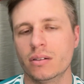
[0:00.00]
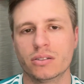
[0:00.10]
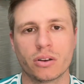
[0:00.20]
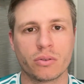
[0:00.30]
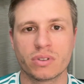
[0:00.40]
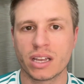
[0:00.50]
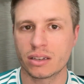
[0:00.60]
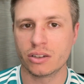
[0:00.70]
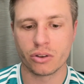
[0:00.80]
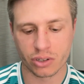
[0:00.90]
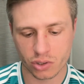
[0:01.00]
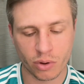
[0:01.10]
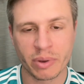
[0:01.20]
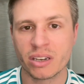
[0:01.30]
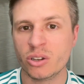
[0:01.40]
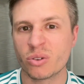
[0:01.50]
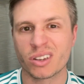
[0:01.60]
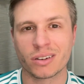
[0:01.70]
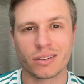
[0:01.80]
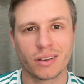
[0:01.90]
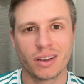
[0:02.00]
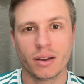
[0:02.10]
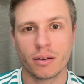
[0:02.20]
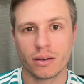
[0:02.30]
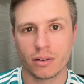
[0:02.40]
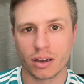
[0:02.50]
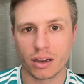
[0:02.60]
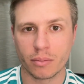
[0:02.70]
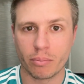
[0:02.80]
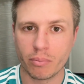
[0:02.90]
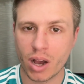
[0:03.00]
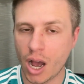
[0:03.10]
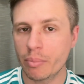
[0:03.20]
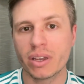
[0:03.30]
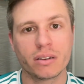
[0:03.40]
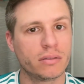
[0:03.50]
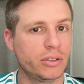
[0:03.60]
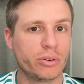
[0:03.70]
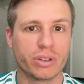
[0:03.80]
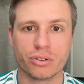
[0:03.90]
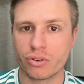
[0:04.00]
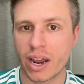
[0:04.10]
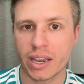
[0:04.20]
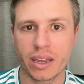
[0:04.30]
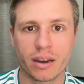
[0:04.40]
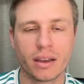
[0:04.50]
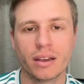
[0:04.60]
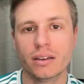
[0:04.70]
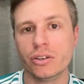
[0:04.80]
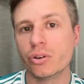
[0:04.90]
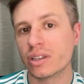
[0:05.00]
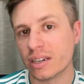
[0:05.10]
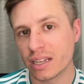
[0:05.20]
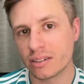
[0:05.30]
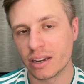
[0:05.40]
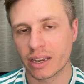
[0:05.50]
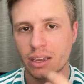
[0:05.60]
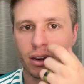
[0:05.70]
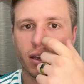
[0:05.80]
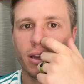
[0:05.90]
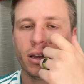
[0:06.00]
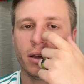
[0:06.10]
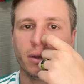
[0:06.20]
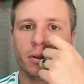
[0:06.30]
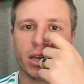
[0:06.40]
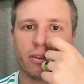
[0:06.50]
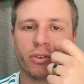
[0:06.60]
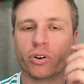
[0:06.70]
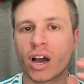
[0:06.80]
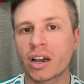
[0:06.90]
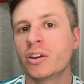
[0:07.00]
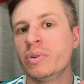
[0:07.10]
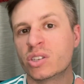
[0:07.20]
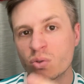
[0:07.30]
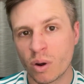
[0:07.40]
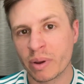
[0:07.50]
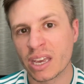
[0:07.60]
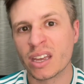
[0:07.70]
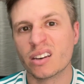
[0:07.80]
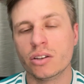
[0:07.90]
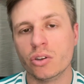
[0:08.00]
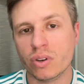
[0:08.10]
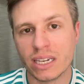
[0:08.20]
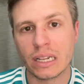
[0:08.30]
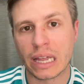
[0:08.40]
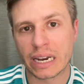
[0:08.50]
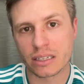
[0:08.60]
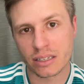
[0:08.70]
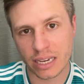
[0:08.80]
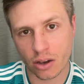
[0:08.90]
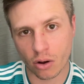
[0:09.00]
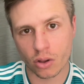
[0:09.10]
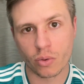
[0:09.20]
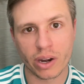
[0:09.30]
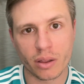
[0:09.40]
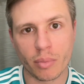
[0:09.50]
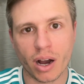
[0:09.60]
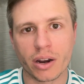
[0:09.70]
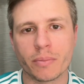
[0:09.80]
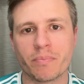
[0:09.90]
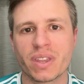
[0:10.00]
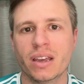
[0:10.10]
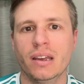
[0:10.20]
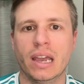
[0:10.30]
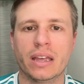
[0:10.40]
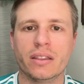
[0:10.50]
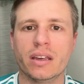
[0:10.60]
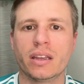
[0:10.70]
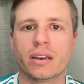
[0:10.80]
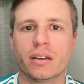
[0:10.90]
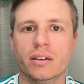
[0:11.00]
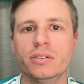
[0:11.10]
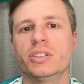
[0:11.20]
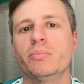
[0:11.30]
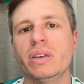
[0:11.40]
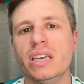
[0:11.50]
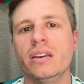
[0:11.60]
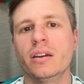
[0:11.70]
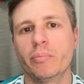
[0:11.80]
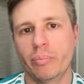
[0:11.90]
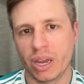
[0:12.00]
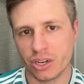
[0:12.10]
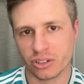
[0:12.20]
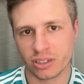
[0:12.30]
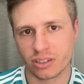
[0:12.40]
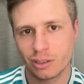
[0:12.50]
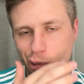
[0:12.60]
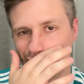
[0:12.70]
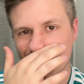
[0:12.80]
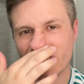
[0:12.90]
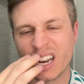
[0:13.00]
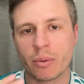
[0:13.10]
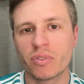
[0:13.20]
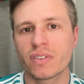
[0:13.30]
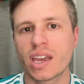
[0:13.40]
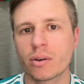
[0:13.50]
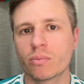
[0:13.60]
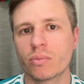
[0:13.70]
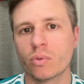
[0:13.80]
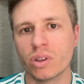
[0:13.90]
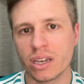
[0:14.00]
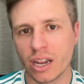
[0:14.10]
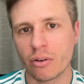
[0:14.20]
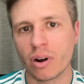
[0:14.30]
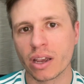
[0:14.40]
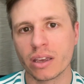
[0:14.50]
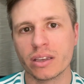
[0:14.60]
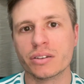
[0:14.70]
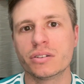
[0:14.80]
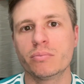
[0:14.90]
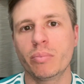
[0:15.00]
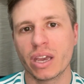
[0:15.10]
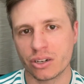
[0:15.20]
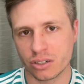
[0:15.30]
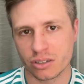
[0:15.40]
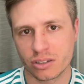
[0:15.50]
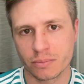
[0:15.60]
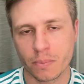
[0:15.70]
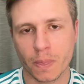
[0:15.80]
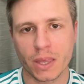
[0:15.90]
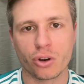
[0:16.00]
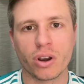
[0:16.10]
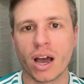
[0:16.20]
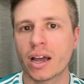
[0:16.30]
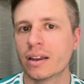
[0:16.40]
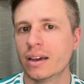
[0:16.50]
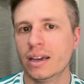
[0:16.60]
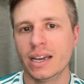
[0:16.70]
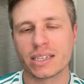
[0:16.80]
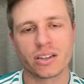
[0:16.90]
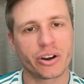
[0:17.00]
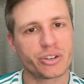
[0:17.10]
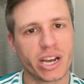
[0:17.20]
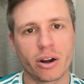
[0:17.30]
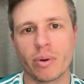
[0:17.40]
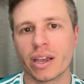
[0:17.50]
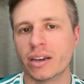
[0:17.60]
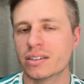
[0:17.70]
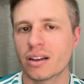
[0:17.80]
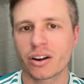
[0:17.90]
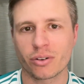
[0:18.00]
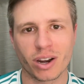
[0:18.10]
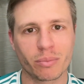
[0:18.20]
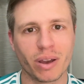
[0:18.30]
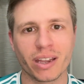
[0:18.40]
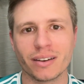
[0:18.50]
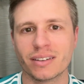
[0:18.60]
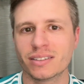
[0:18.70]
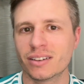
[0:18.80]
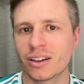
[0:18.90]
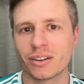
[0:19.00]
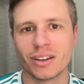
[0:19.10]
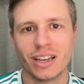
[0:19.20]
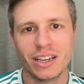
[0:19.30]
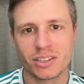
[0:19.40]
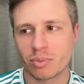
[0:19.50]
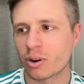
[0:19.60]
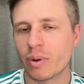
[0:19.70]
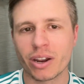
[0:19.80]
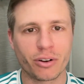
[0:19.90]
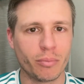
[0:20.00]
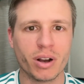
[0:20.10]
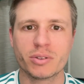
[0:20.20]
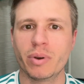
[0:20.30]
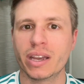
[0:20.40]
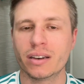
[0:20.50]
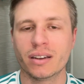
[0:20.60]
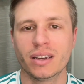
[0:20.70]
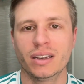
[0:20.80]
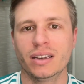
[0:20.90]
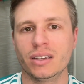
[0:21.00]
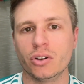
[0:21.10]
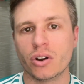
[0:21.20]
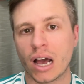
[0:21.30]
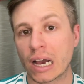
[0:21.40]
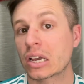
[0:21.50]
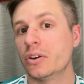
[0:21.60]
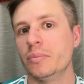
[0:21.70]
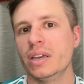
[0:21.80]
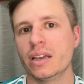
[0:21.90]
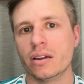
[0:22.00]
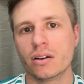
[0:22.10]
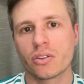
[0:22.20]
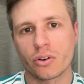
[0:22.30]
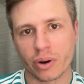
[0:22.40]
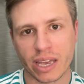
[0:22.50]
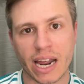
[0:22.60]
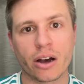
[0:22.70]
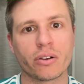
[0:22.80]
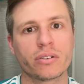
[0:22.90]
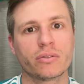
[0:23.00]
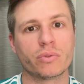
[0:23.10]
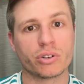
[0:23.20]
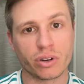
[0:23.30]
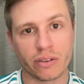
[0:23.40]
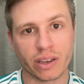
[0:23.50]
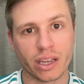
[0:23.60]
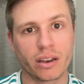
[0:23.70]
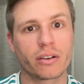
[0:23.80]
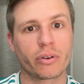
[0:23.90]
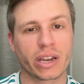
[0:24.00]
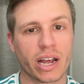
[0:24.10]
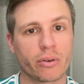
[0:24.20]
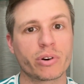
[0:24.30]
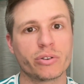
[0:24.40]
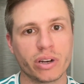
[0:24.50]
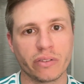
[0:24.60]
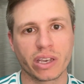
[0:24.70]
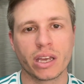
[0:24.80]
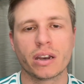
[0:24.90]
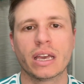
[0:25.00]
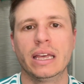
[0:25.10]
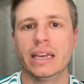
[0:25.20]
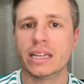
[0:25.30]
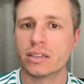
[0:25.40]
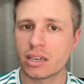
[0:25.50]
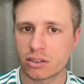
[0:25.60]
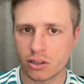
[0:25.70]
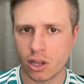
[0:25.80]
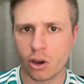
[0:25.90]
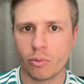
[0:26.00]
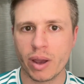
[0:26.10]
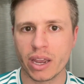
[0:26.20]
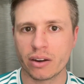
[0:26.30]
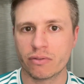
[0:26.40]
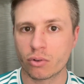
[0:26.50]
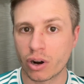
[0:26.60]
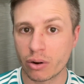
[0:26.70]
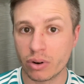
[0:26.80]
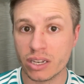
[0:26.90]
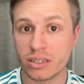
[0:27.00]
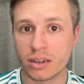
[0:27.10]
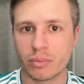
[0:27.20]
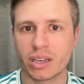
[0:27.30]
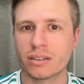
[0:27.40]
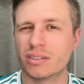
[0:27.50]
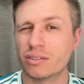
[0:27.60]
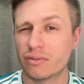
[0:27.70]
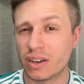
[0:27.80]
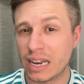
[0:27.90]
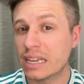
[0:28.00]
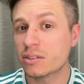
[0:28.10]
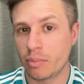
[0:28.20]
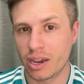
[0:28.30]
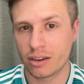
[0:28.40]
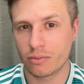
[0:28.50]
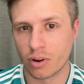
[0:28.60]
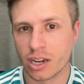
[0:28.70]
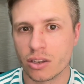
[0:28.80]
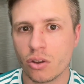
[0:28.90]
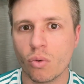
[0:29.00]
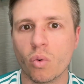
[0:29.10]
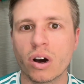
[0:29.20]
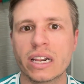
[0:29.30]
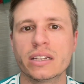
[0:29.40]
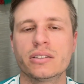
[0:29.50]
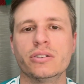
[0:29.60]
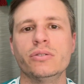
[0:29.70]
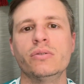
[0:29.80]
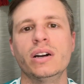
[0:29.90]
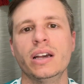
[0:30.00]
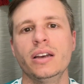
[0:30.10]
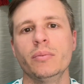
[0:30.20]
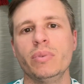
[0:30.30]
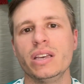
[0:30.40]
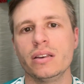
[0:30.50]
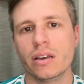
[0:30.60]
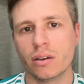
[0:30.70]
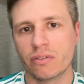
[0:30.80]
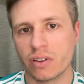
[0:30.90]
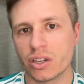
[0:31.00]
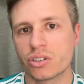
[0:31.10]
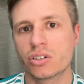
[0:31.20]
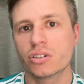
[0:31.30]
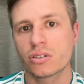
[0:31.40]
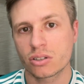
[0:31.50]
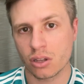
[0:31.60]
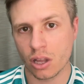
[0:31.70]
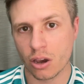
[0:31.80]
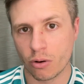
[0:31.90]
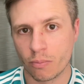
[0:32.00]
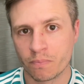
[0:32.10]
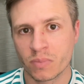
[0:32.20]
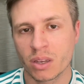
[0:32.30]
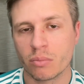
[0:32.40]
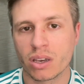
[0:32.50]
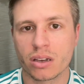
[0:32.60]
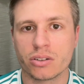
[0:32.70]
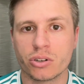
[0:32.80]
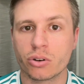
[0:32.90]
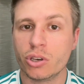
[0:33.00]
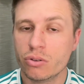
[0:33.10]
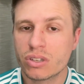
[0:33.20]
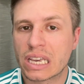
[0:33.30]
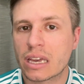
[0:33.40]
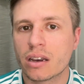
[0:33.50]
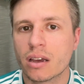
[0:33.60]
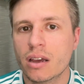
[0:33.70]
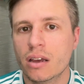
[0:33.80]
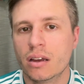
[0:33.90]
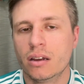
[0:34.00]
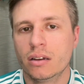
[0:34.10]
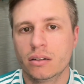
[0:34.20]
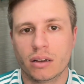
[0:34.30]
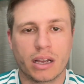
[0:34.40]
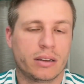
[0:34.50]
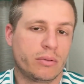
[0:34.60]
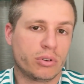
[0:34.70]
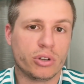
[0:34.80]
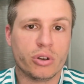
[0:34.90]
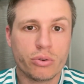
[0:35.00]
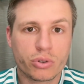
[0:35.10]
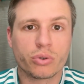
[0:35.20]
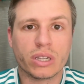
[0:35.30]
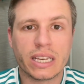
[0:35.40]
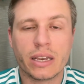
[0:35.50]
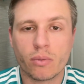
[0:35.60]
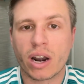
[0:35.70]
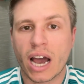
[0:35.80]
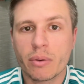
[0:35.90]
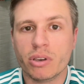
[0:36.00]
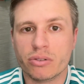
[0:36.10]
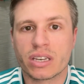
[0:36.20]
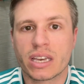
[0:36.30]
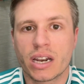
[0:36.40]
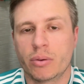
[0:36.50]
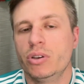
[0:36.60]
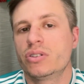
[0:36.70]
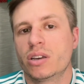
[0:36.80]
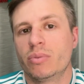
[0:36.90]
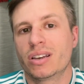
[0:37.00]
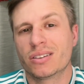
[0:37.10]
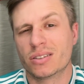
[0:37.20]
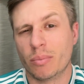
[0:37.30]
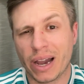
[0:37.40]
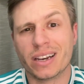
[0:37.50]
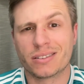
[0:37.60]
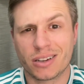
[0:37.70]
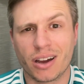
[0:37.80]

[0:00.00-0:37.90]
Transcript: So that you can swim it, you can hop it, you can drag it, you can dead stick it. If you're not going to be swimming it, you need to let it sink all the way to the bottom and then just be patient. The name of the game with the Ned rig is patience. It's not a chatterbait, it's not a crankbait, it's not a spinnerbait or a buzzbait. You're not going to be throwing it out, retrieving it, throwing it out, retrieving it. It's a slow bait for a reason, because it's a finesse bait, right? You want it to be fished slow because you're using it. Usually when I'm using it because the bite is